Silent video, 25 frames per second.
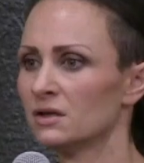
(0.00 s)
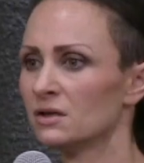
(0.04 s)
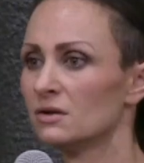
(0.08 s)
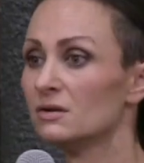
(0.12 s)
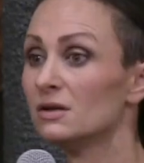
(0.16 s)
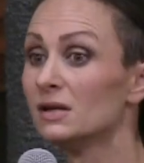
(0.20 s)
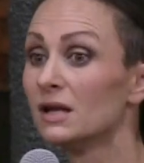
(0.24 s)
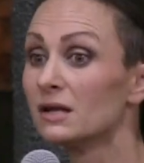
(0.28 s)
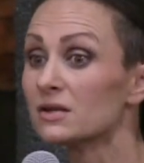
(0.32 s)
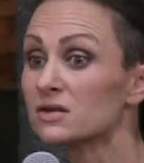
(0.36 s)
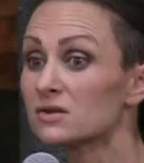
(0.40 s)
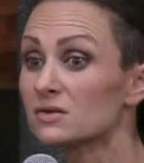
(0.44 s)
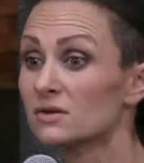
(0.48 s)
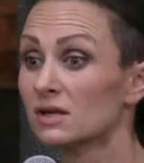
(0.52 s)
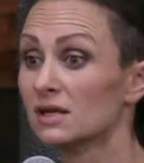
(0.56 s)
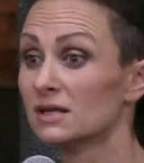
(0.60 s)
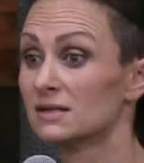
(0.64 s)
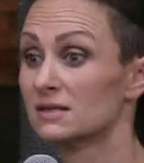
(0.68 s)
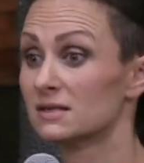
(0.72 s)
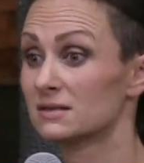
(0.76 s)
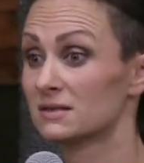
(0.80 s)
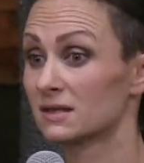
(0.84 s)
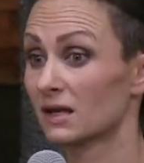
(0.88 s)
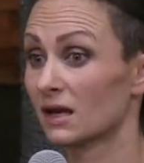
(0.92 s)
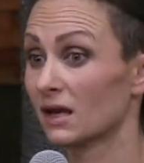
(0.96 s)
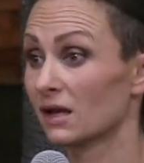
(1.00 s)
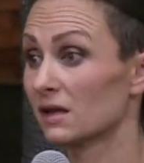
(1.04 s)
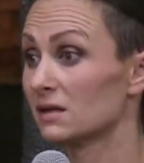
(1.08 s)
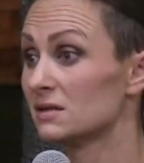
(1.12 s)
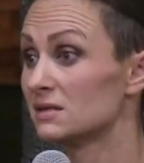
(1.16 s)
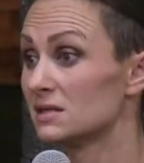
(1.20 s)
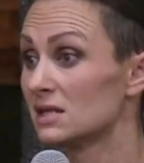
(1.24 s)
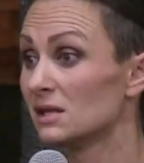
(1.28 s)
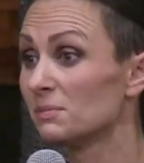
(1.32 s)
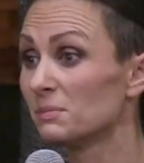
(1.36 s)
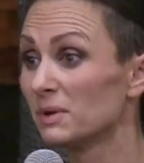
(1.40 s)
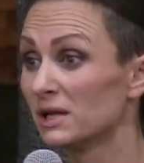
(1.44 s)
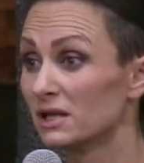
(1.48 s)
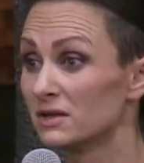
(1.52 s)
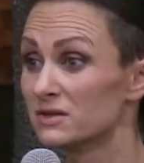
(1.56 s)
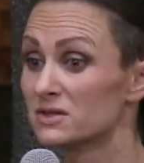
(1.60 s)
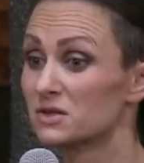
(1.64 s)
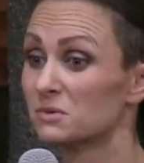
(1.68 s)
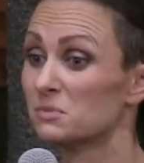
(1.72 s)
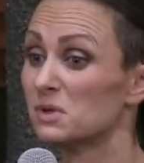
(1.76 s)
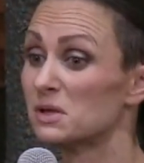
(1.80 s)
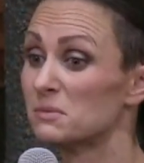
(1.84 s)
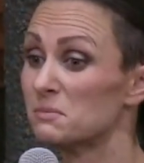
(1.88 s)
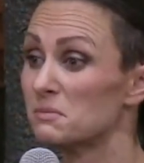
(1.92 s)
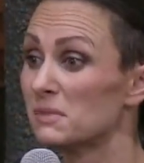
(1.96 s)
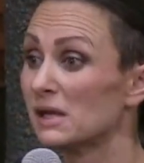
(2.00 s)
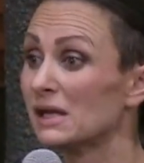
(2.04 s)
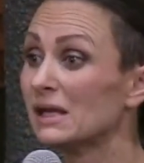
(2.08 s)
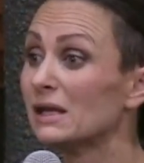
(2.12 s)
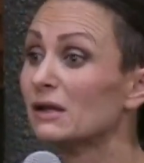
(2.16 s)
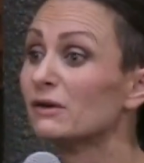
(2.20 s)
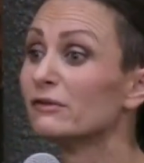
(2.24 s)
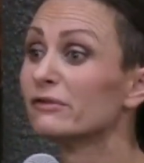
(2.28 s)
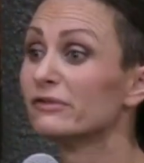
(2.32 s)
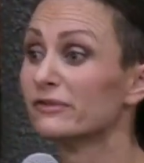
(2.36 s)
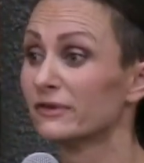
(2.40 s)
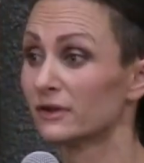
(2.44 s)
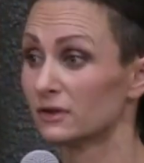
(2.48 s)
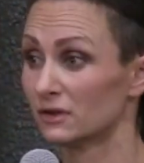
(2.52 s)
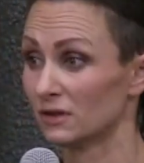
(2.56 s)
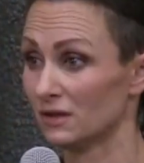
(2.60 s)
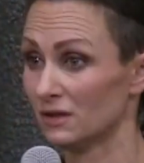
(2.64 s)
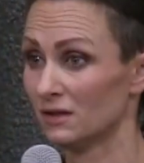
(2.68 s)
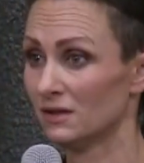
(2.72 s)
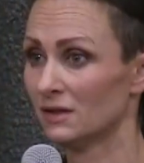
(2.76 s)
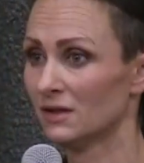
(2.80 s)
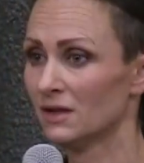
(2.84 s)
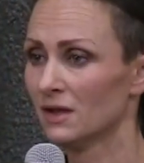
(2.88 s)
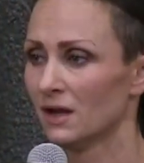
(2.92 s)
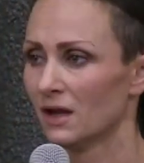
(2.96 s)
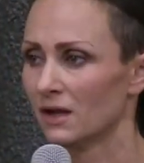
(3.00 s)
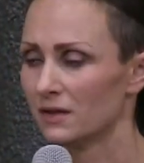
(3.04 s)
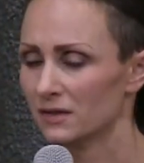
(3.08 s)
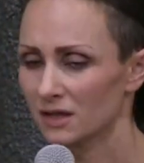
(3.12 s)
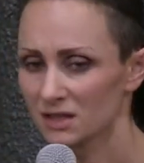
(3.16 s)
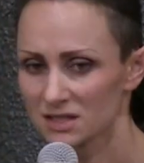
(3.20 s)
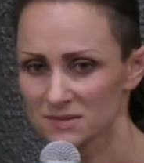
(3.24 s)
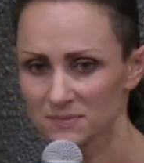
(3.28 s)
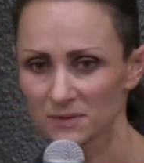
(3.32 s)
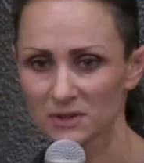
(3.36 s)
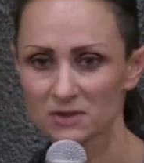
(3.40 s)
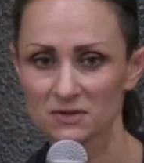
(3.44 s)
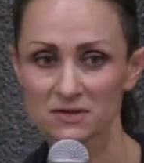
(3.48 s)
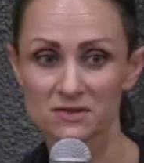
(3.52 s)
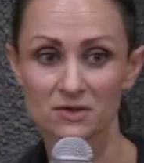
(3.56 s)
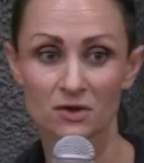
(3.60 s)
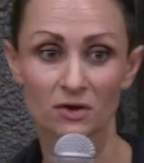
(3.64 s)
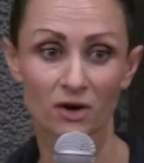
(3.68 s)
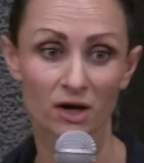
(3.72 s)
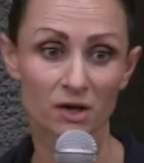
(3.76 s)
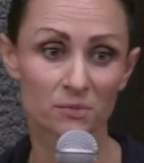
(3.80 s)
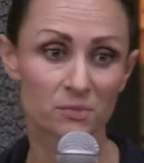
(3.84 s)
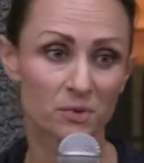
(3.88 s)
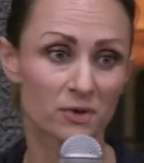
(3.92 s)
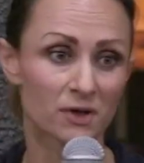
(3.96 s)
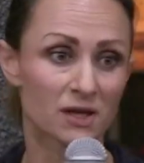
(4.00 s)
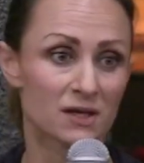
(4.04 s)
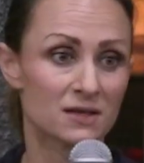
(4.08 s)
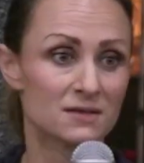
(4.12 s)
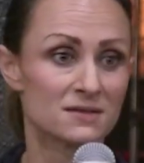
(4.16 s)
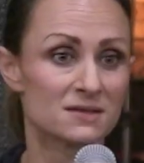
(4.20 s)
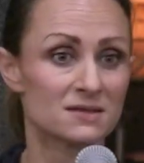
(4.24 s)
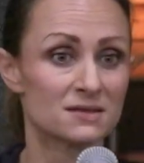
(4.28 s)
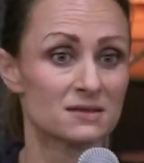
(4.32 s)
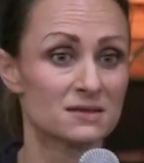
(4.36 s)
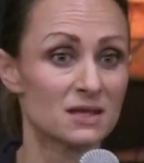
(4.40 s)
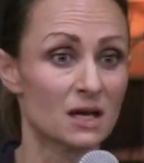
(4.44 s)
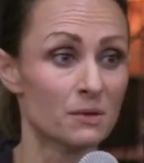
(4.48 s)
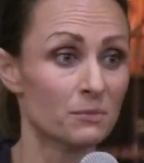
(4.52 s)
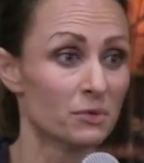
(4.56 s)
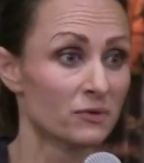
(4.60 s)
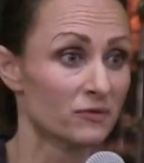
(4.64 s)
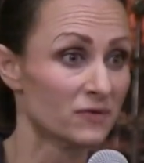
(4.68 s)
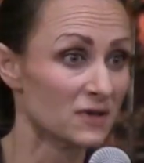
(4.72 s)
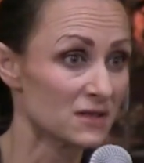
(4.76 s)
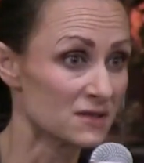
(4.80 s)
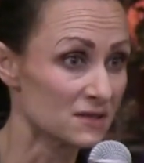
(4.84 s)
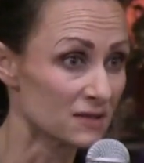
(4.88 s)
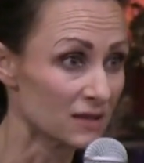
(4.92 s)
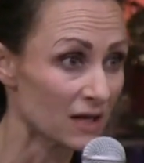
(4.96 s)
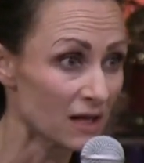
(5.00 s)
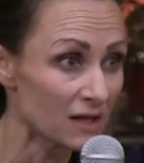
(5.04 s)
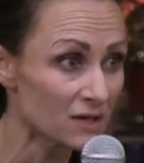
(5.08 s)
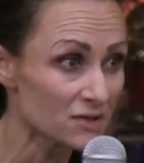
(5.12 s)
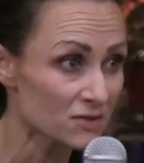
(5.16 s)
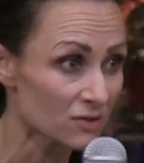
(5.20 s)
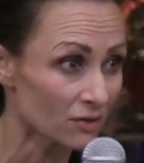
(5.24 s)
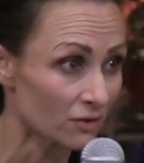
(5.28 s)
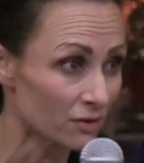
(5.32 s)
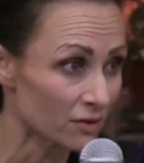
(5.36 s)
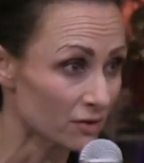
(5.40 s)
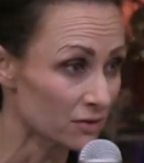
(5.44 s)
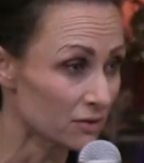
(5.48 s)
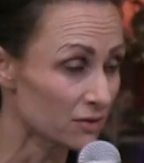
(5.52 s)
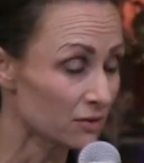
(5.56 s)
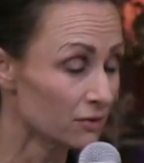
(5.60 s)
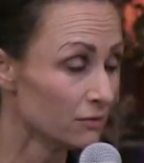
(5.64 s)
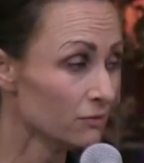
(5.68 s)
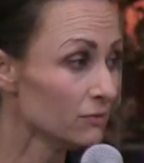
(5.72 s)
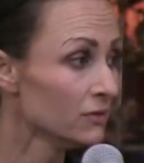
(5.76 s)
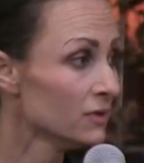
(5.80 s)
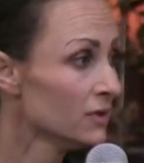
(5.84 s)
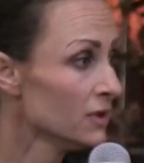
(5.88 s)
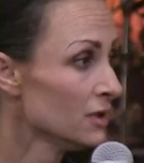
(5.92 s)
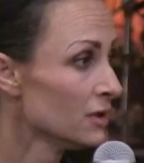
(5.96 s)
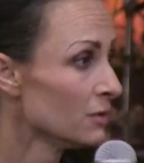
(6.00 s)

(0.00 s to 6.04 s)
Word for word: You literally desire deeply to be meaningful. And that's because God put his stamp of his nature on you.